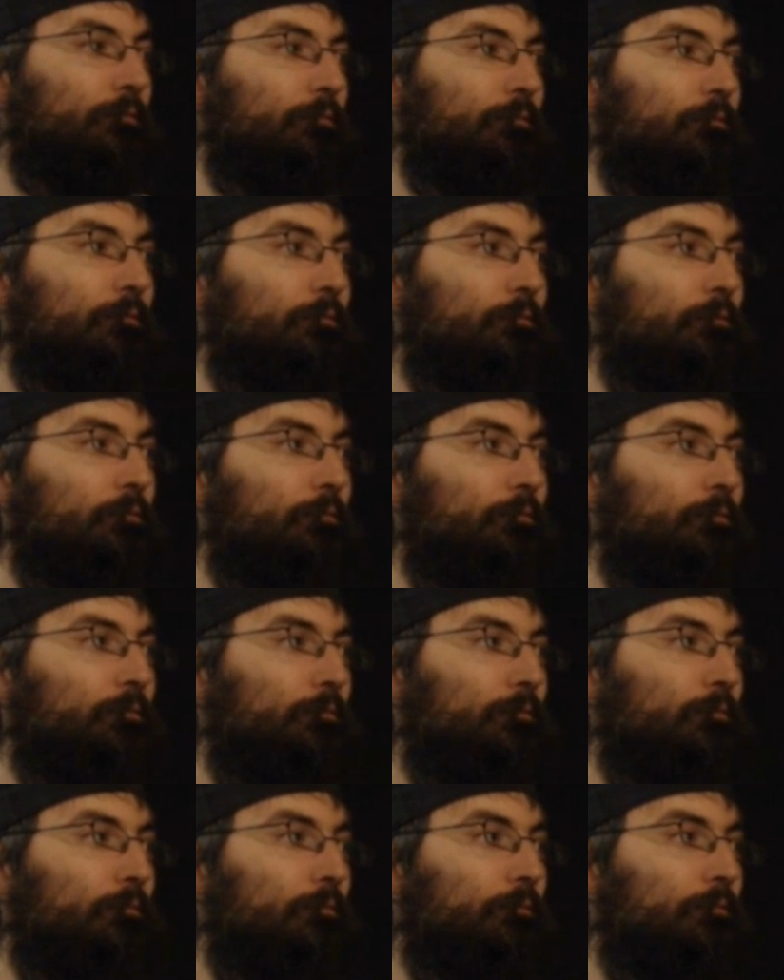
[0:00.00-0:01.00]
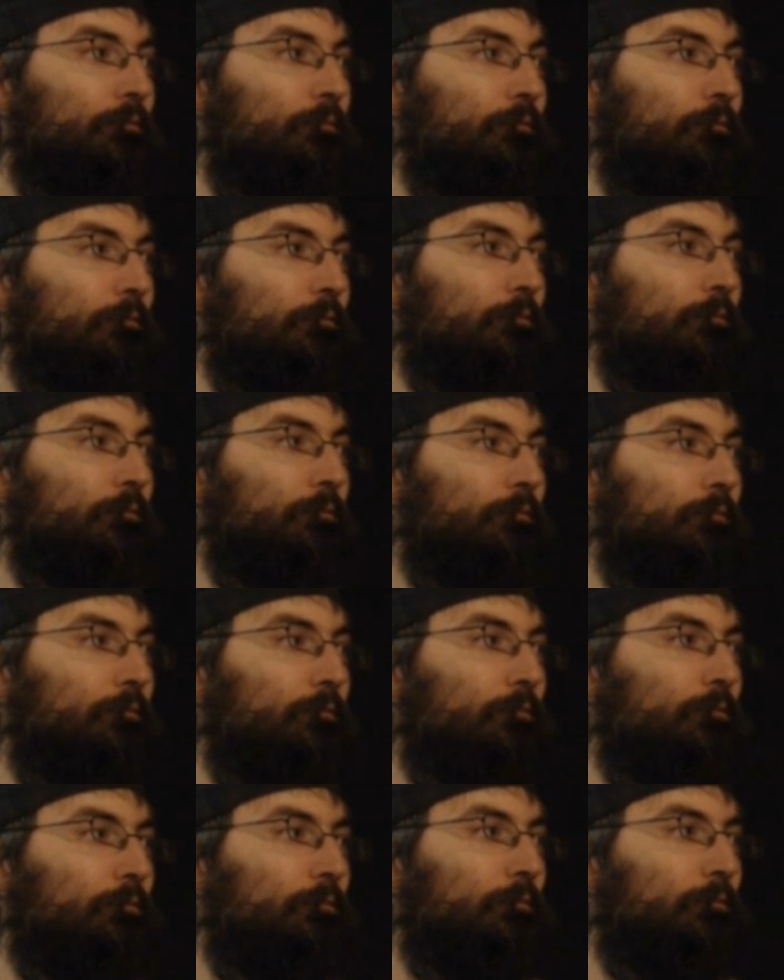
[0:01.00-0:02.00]

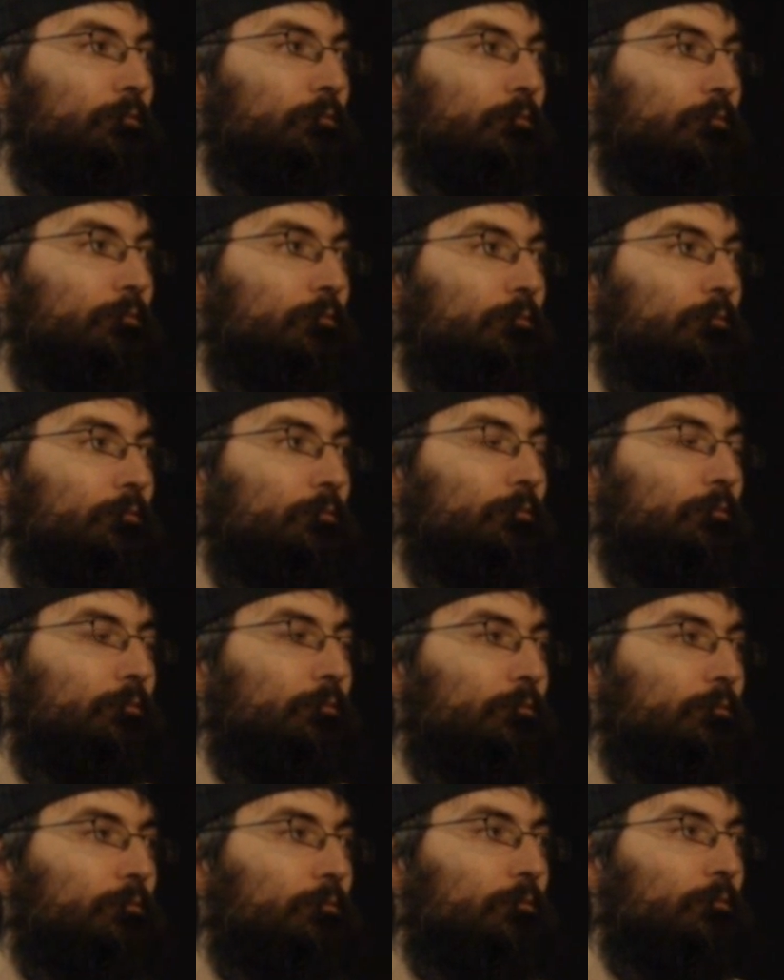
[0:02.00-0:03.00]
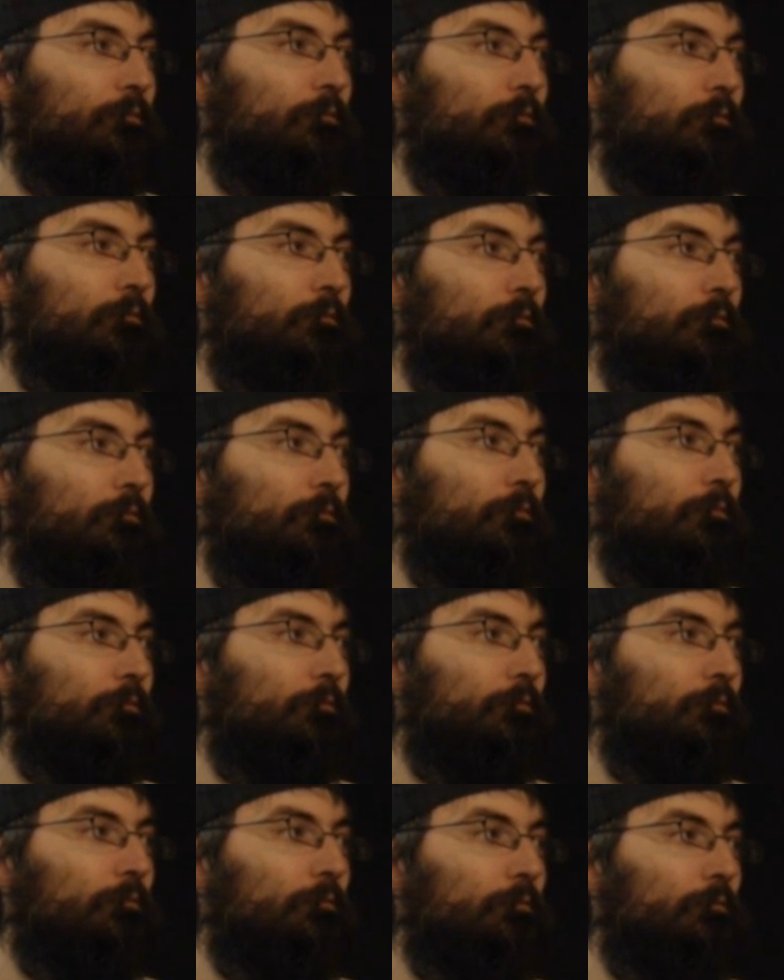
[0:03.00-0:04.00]

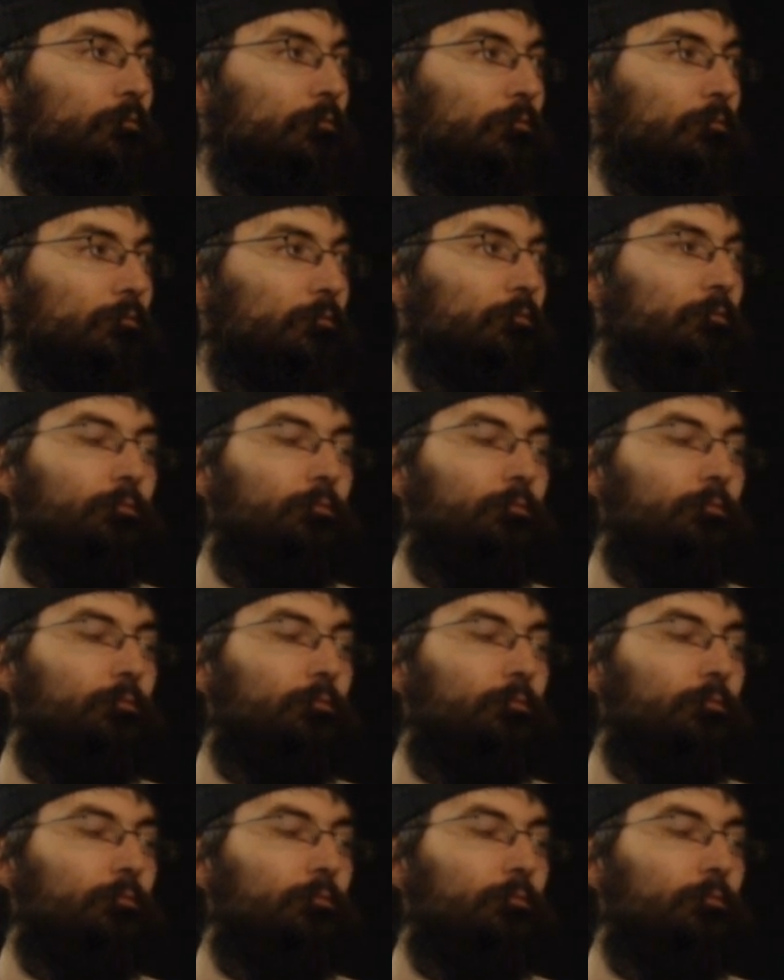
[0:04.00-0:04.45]
(not speaking)